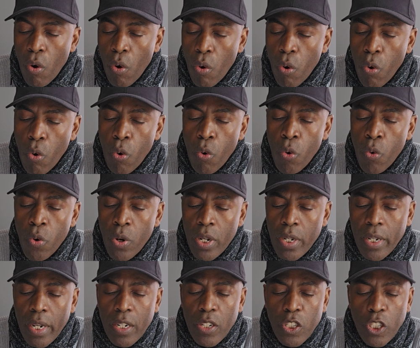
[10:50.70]
Who
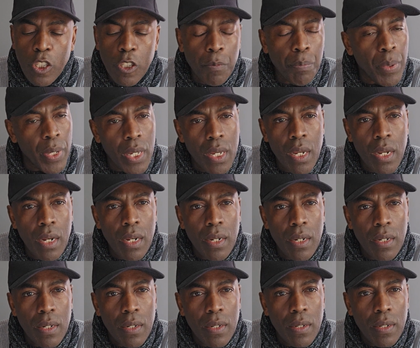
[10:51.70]
can speak
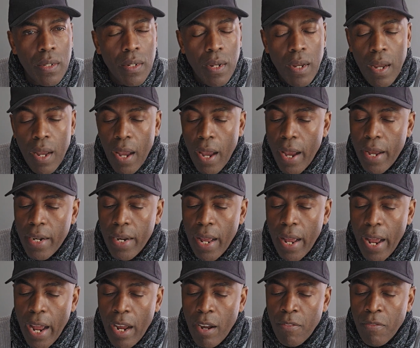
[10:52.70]
and
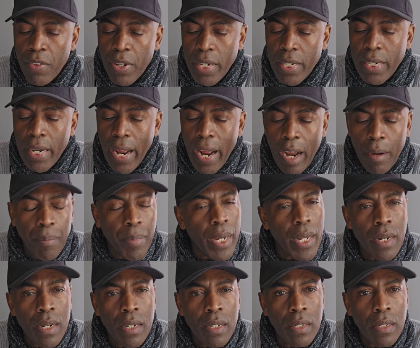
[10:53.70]
have it
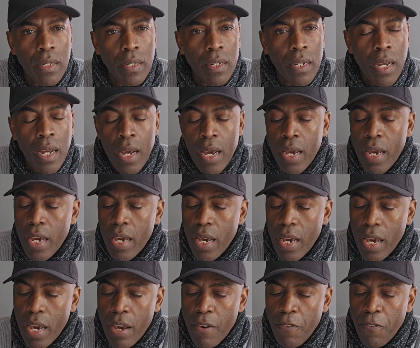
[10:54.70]
happen
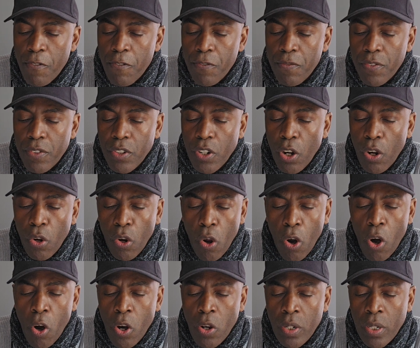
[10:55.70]
if the
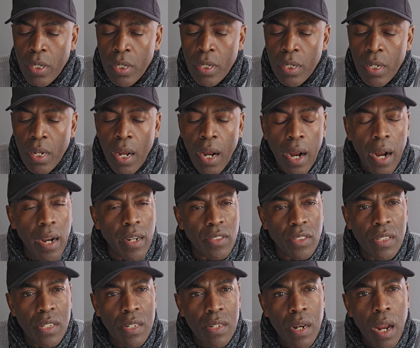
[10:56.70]
Lord
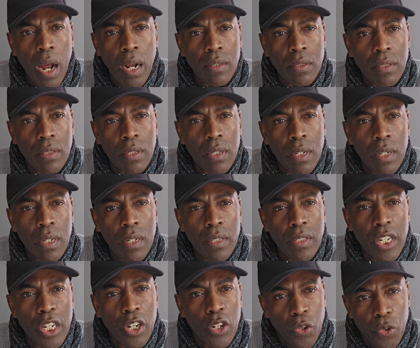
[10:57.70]
has not
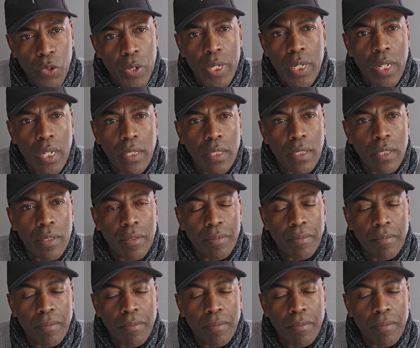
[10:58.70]
decreed it.